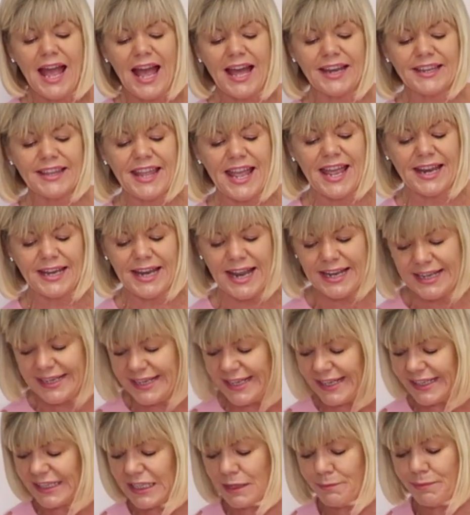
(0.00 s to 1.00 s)
and then a
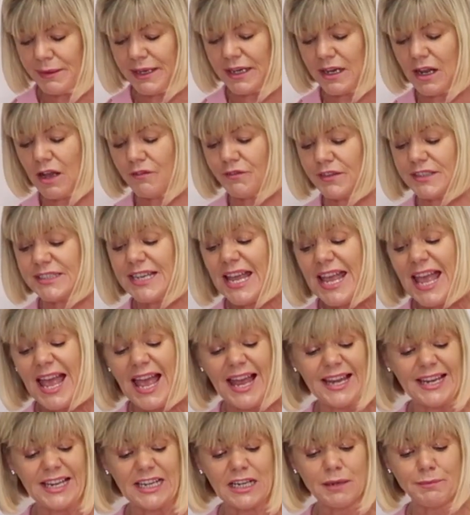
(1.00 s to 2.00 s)
little bit of it
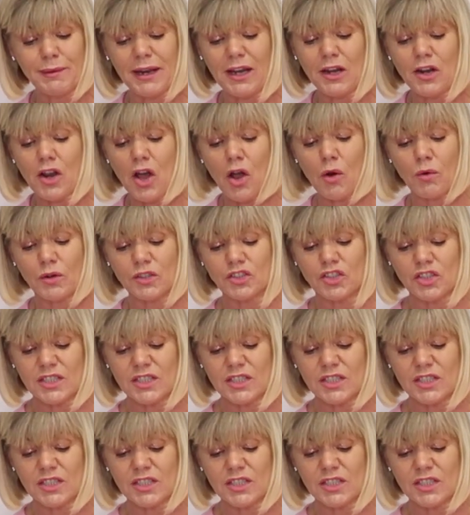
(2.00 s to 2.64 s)
a little bit lower,